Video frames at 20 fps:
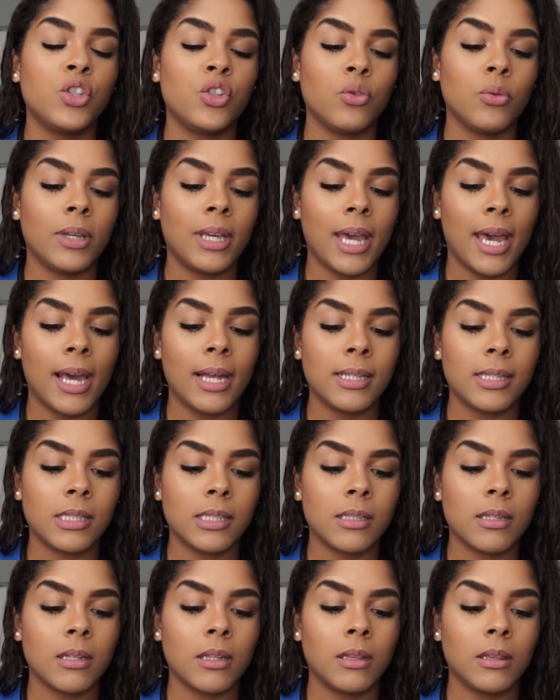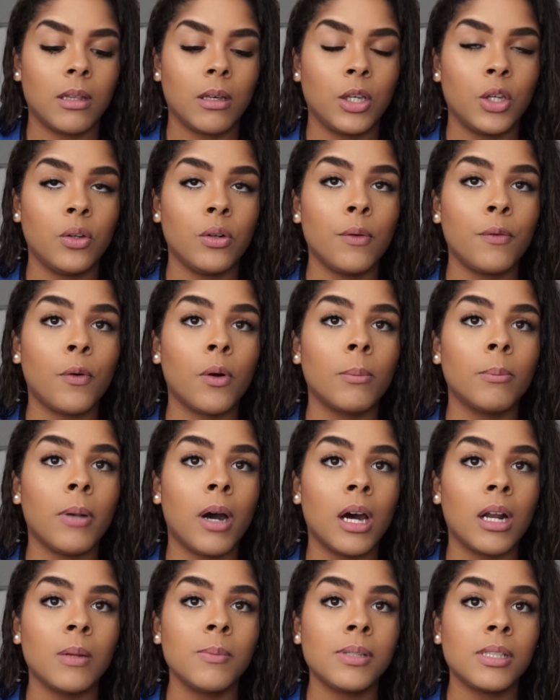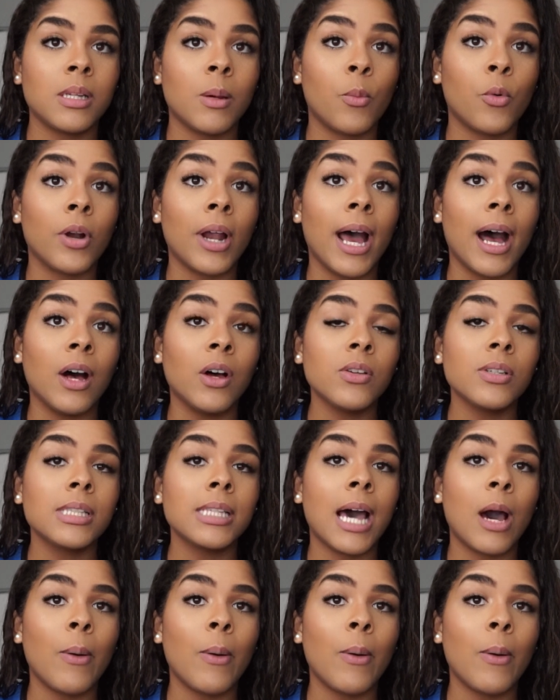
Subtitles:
to get the uniform bottom somewhere else.